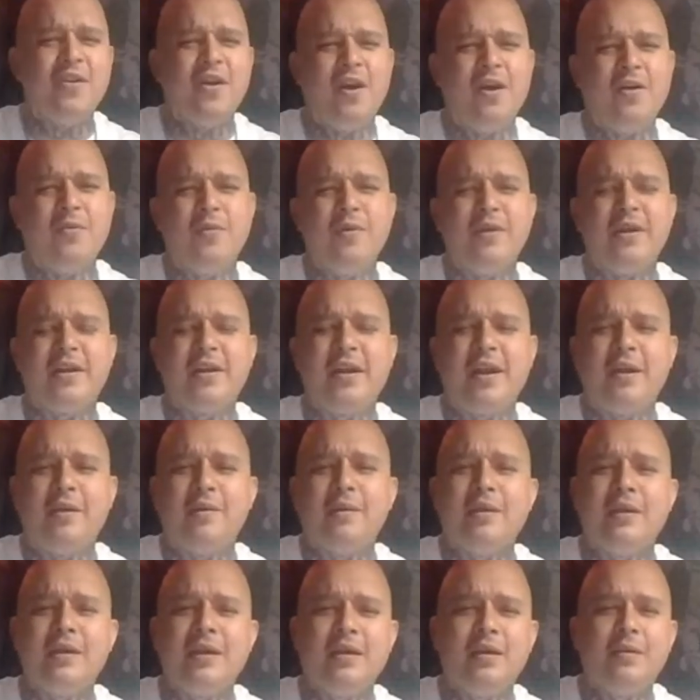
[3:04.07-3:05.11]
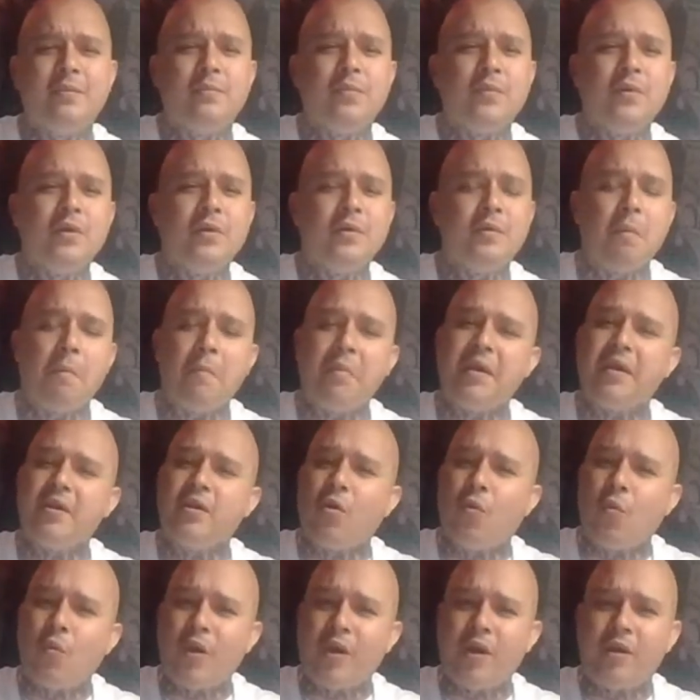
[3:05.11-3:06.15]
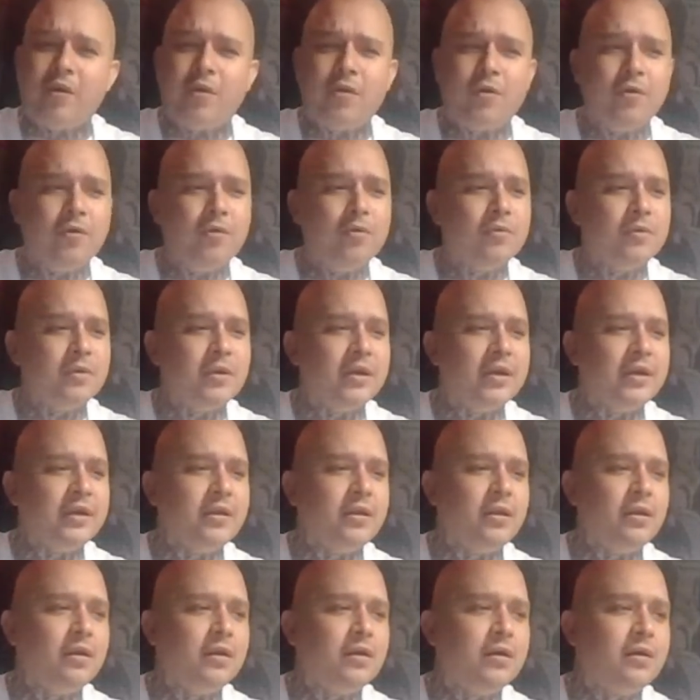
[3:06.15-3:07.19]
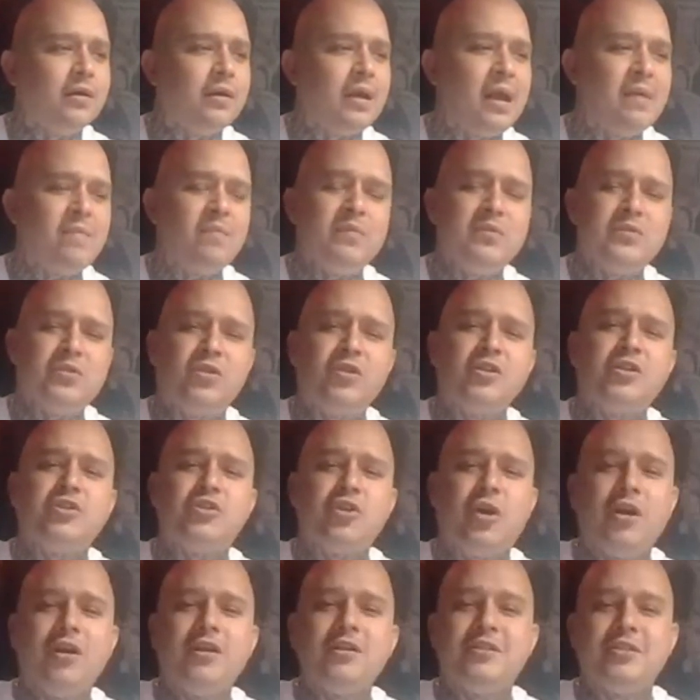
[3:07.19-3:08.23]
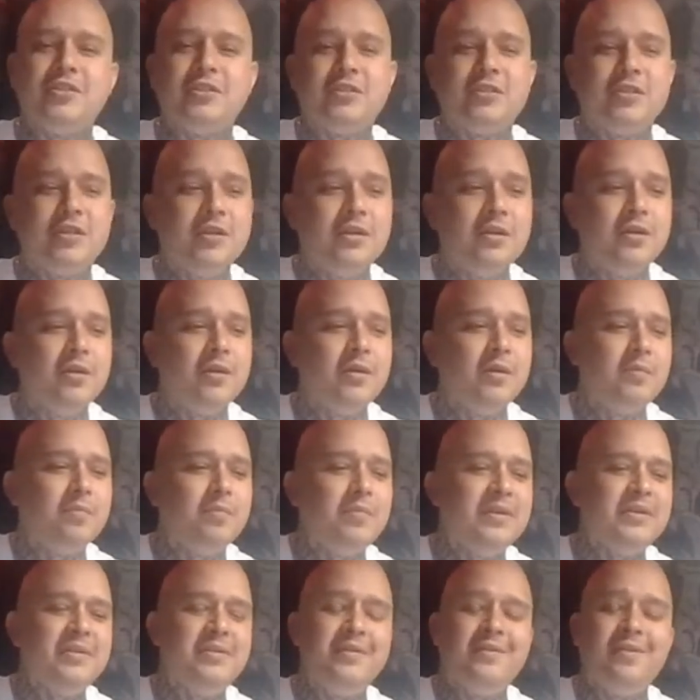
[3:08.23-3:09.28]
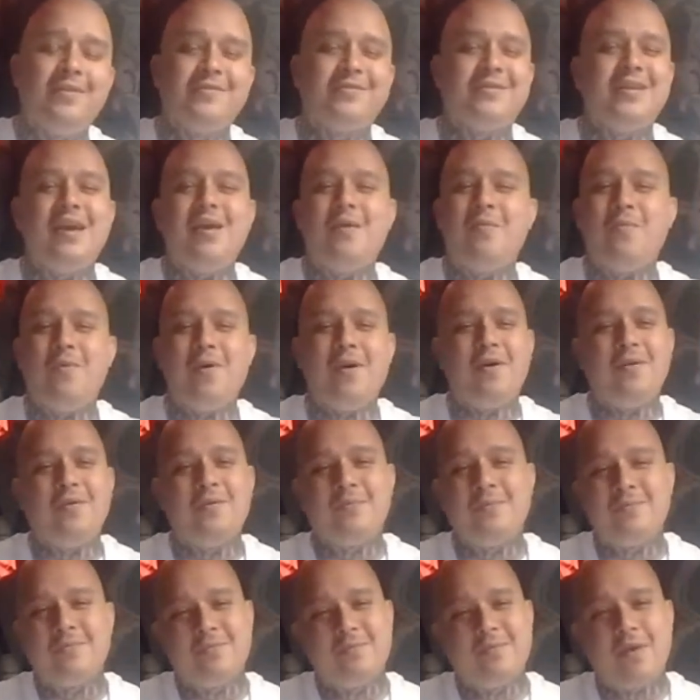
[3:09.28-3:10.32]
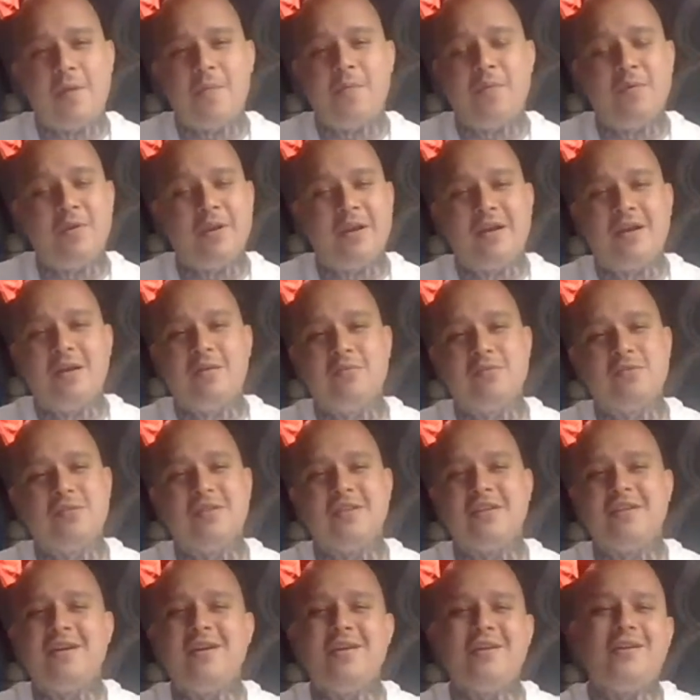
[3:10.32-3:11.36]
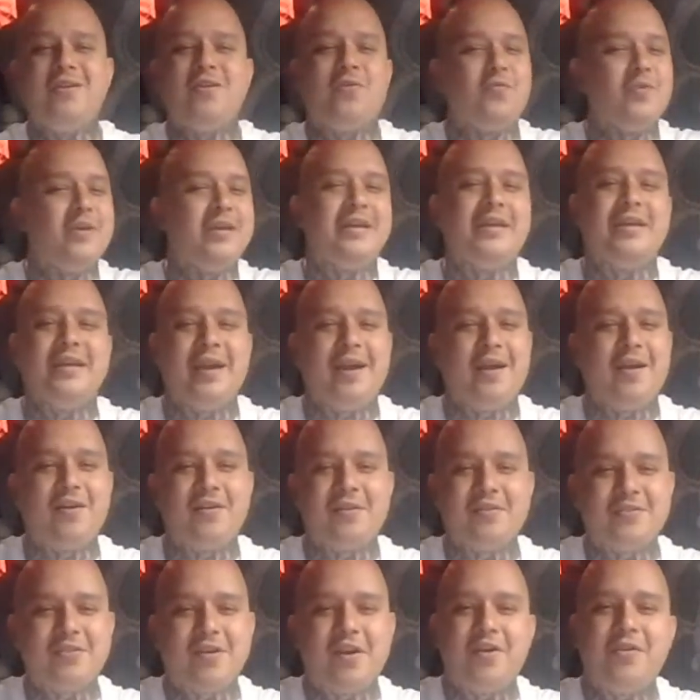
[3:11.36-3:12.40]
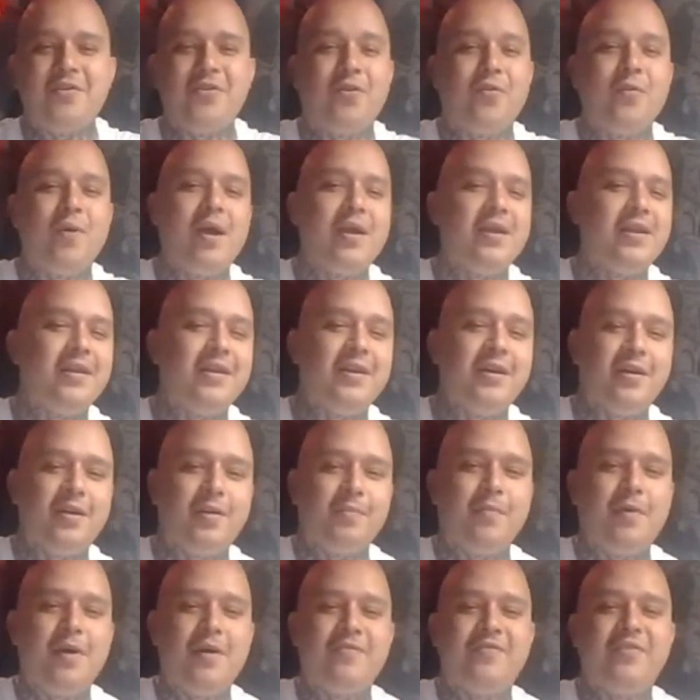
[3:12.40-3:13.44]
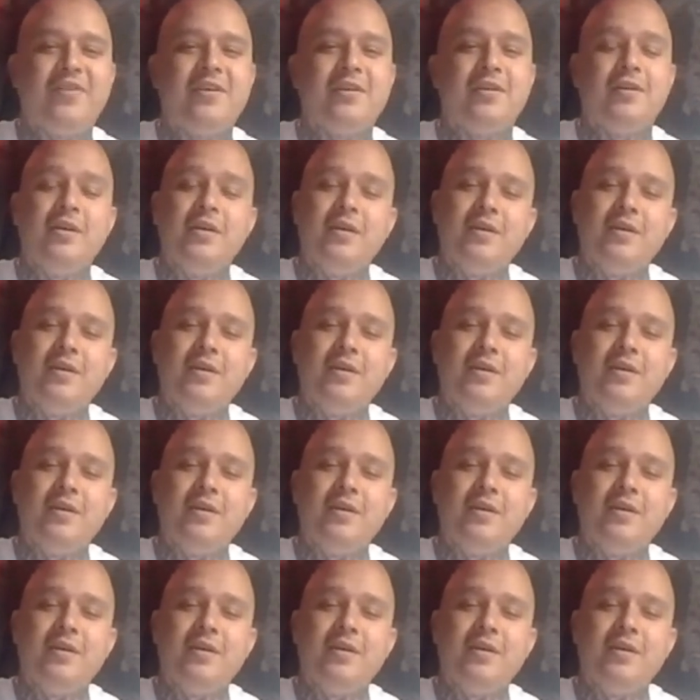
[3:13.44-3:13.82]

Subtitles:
on when it came to him being a weirdo and having certain charges. But you know damn well, I mean, when it comes to the gun, he don't really care. So I don't know why he cut him off. He could